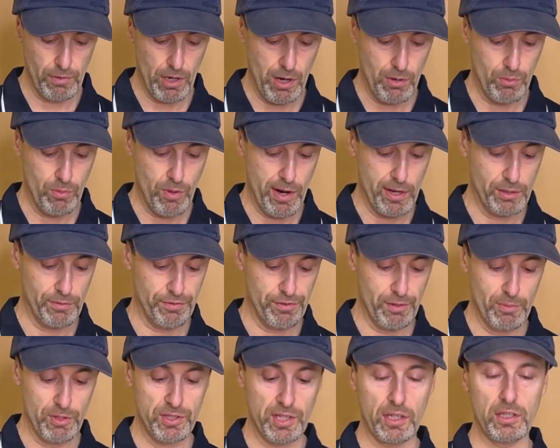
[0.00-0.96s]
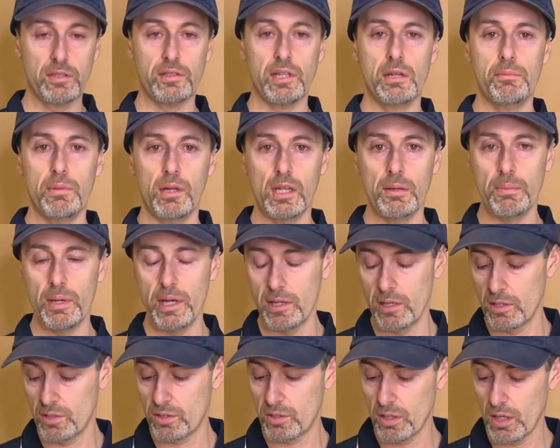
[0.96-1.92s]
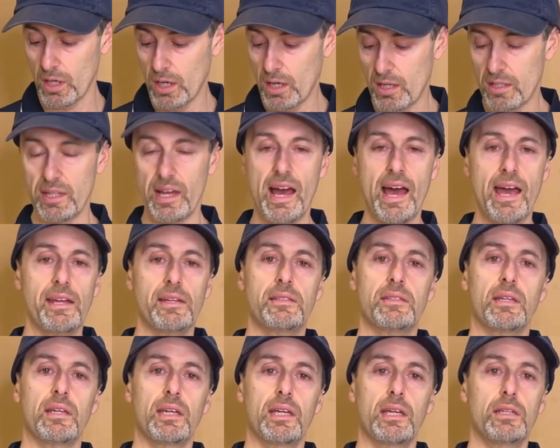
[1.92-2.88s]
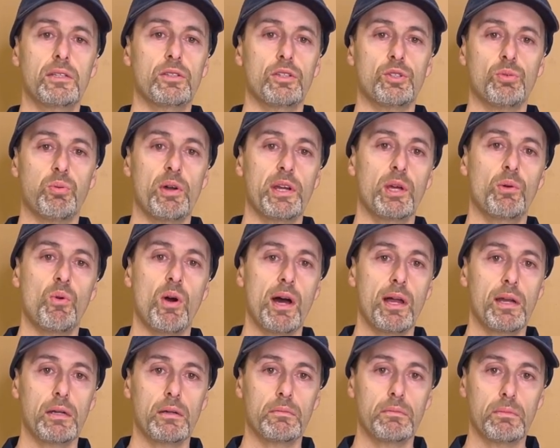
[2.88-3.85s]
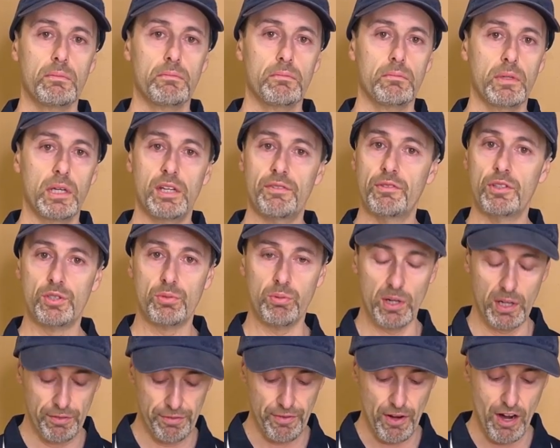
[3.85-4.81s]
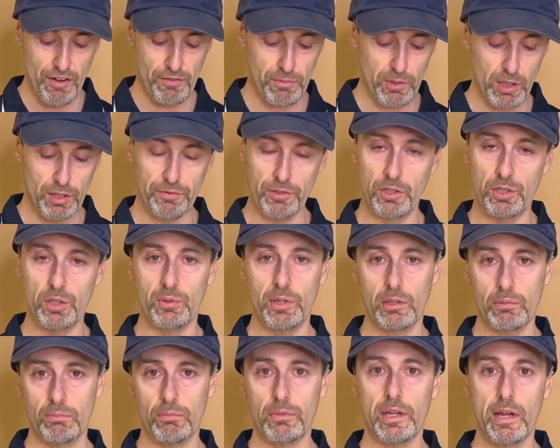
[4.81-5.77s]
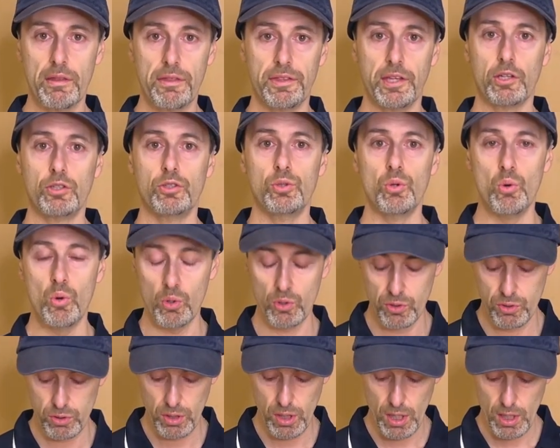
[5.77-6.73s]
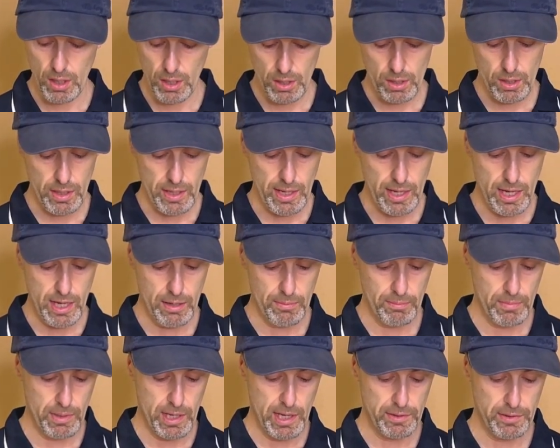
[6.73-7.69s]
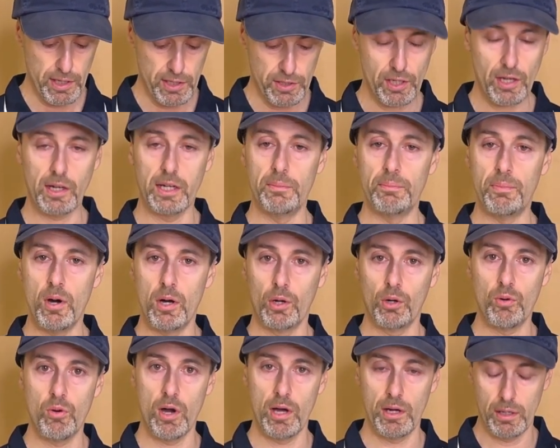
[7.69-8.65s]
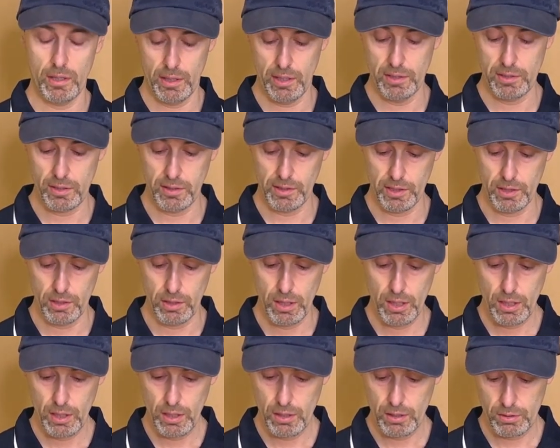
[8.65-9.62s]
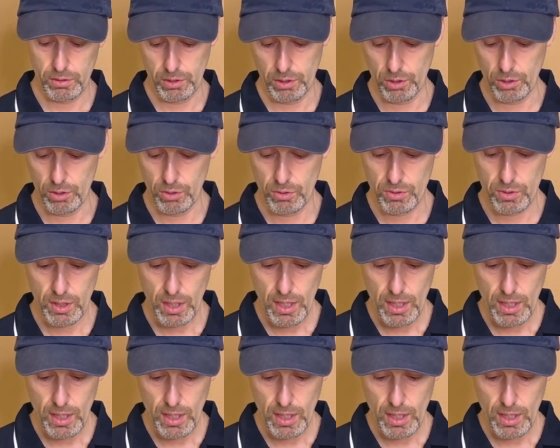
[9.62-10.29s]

I range from 16 millimeters to 18 to 21, even 25 mil if you're doing thick doors, and these clip on quite easily to use.